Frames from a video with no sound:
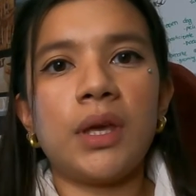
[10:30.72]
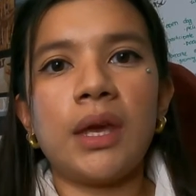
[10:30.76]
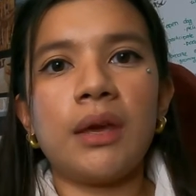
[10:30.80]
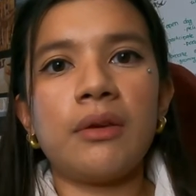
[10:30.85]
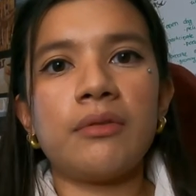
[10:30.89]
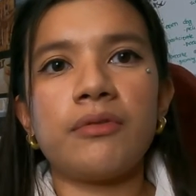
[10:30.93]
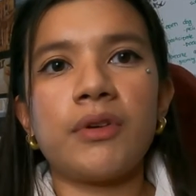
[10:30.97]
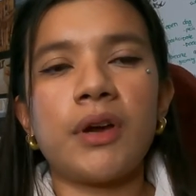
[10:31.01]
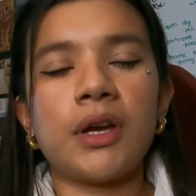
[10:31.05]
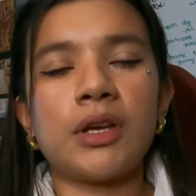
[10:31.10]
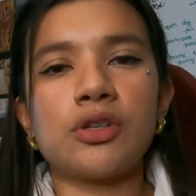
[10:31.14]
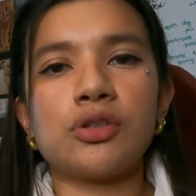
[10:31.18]

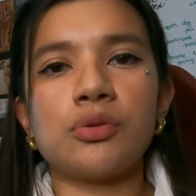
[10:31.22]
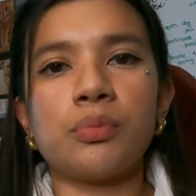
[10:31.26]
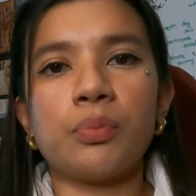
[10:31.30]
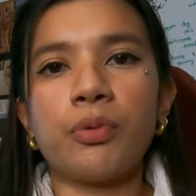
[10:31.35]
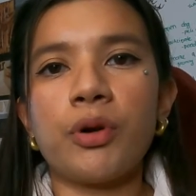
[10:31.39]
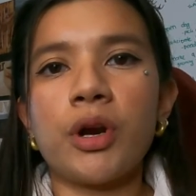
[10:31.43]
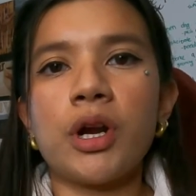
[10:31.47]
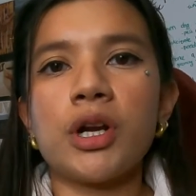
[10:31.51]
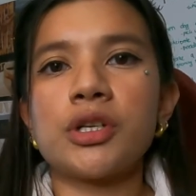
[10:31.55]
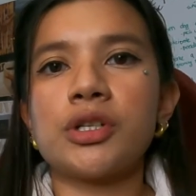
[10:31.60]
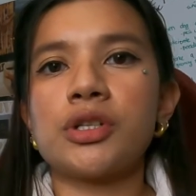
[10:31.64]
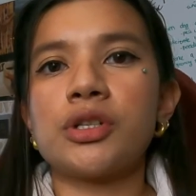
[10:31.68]
find your
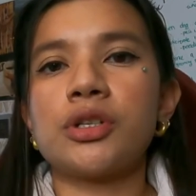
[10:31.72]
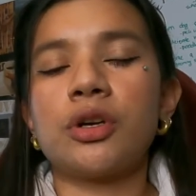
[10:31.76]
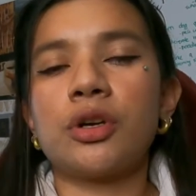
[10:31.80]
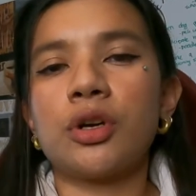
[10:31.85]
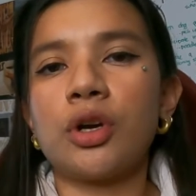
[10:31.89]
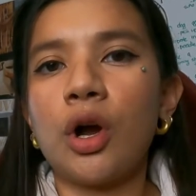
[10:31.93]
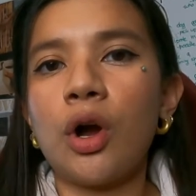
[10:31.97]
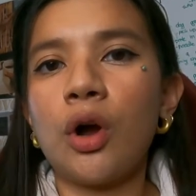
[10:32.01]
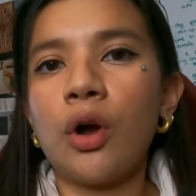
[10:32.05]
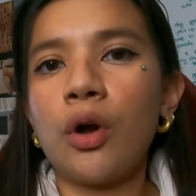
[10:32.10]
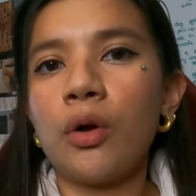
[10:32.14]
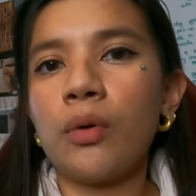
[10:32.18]
brush, your
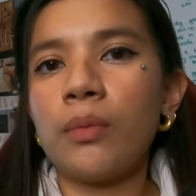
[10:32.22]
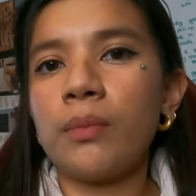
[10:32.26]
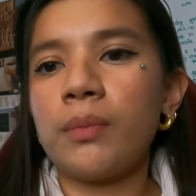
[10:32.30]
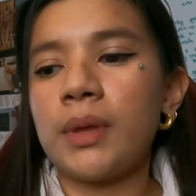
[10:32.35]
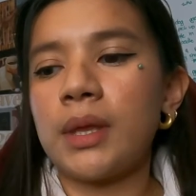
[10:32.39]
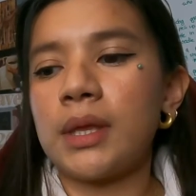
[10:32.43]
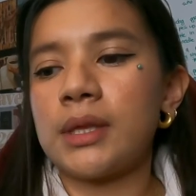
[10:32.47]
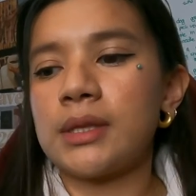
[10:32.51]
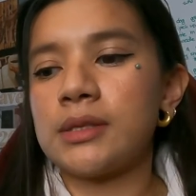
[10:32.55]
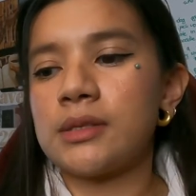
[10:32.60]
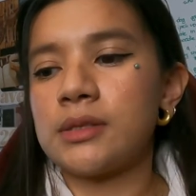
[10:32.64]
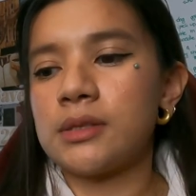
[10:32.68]
comb,
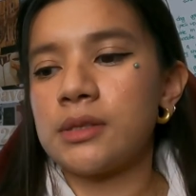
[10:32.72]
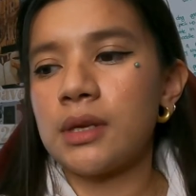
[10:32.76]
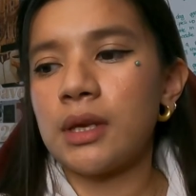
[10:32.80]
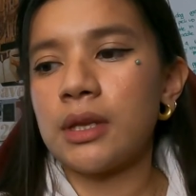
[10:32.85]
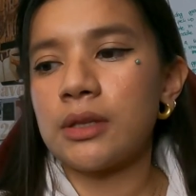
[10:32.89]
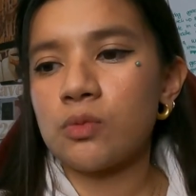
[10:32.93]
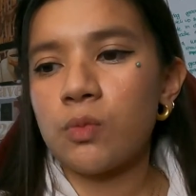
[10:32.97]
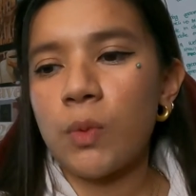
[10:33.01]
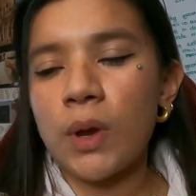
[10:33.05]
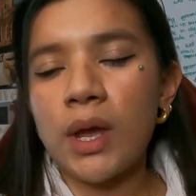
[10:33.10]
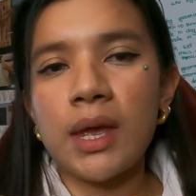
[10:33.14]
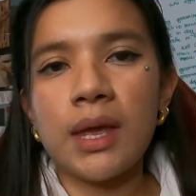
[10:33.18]

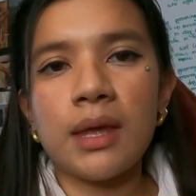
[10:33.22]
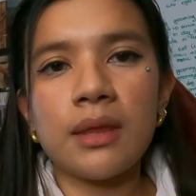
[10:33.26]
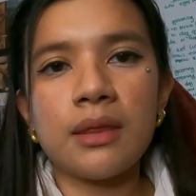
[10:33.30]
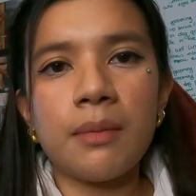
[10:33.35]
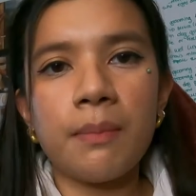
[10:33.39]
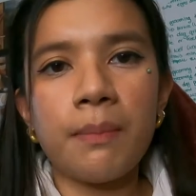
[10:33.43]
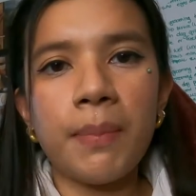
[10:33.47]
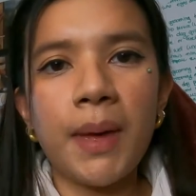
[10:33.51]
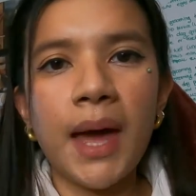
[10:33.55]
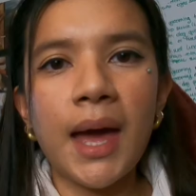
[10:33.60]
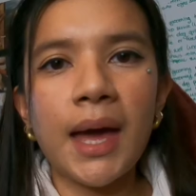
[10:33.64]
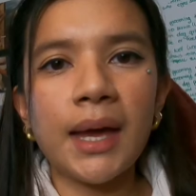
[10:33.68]
it's way in the
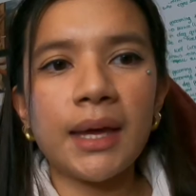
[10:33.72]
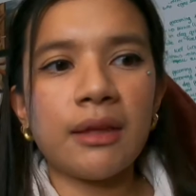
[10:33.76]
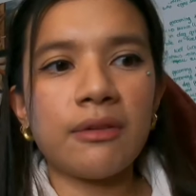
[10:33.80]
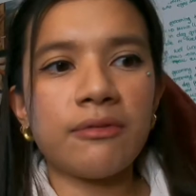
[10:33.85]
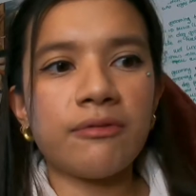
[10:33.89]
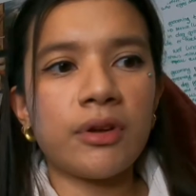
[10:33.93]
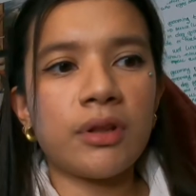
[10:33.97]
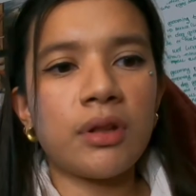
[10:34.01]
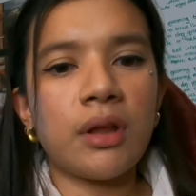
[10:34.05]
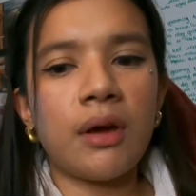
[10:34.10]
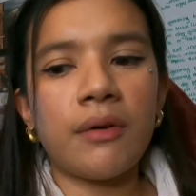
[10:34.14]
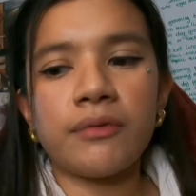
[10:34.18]
back, it
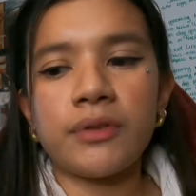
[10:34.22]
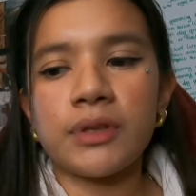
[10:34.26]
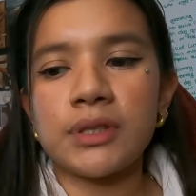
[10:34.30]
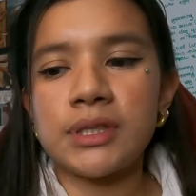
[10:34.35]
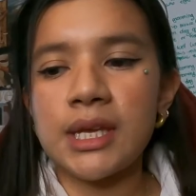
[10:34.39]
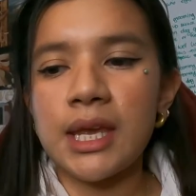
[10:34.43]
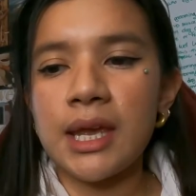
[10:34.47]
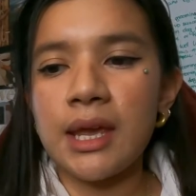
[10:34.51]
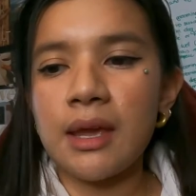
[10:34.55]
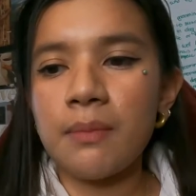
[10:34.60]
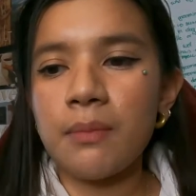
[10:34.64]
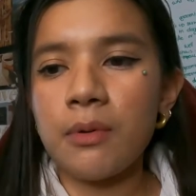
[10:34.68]
fell off the
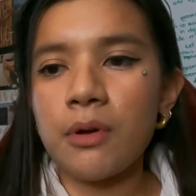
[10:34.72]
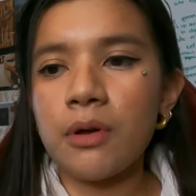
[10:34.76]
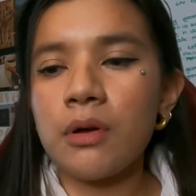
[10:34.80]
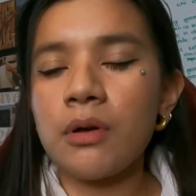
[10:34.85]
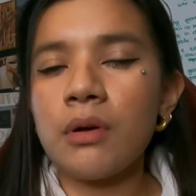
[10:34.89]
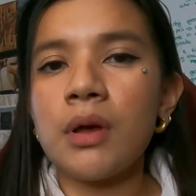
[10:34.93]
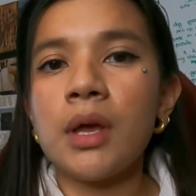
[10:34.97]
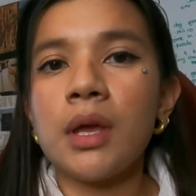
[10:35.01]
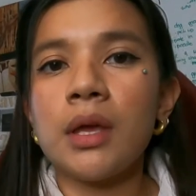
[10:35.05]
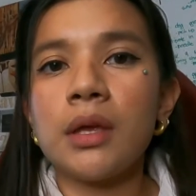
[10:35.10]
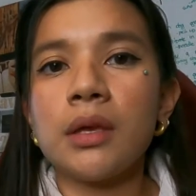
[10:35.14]
table.